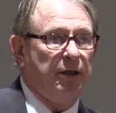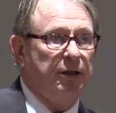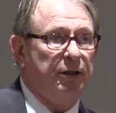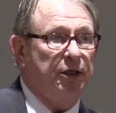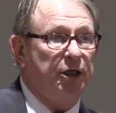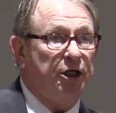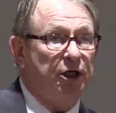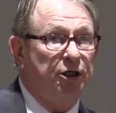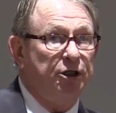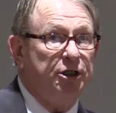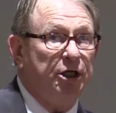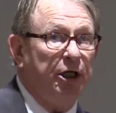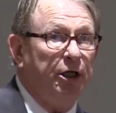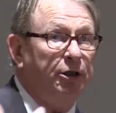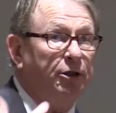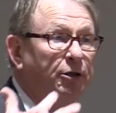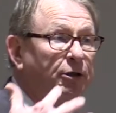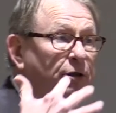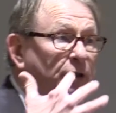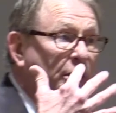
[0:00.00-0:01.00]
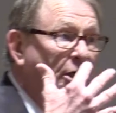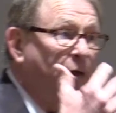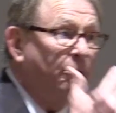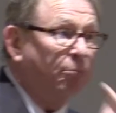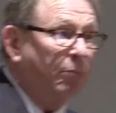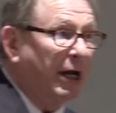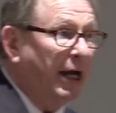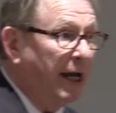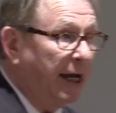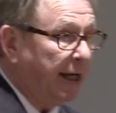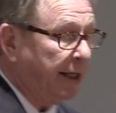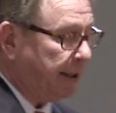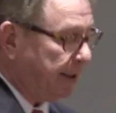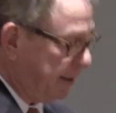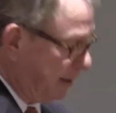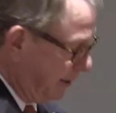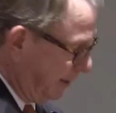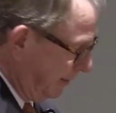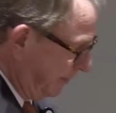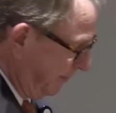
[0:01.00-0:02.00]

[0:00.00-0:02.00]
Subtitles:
to continue to come back